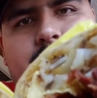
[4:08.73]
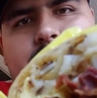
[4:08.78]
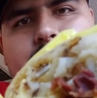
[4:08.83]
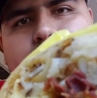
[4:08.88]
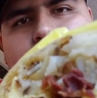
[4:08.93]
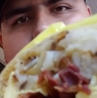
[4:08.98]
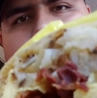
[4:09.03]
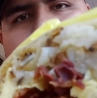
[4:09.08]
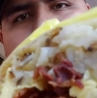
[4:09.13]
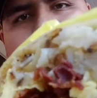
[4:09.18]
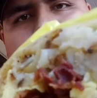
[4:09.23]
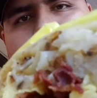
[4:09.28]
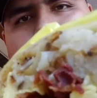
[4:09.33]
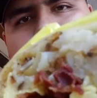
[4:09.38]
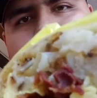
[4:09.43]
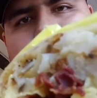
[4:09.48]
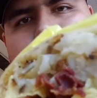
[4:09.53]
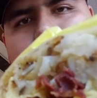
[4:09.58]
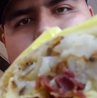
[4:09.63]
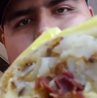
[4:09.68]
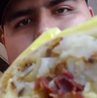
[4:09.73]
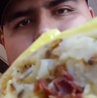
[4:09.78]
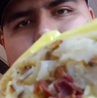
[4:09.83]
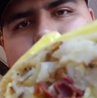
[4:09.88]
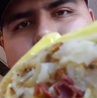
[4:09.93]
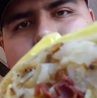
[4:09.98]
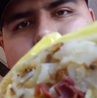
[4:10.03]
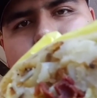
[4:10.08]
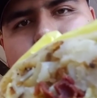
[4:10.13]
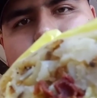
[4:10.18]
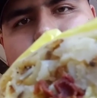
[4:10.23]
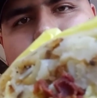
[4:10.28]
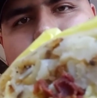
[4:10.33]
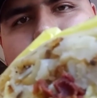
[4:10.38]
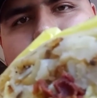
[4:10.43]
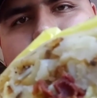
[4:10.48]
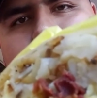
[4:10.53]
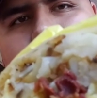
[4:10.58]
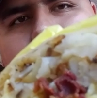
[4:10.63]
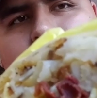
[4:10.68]
Look at
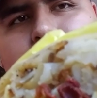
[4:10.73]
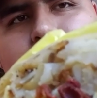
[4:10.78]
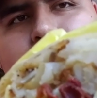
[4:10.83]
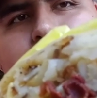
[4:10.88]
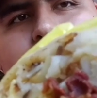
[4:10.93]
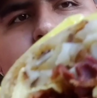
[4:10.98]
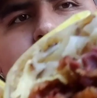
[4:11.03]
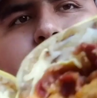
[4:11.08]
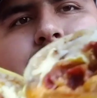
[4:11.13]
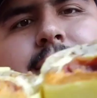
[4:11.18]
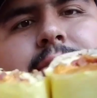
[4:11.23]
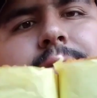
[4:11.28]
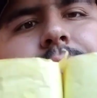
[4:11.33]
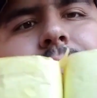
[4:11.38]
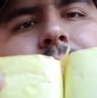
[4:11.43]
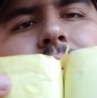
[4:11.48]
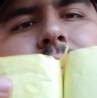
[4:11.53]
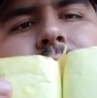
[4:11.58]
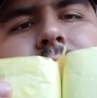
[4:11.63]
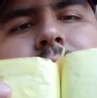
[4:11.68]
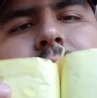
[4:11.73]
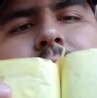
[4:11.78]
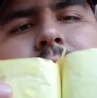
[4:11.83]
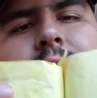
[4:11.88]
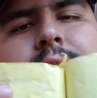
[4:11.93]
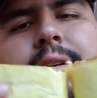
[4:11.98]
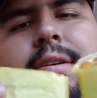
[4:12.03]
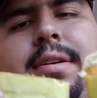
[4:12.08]
that. That thing is amazing.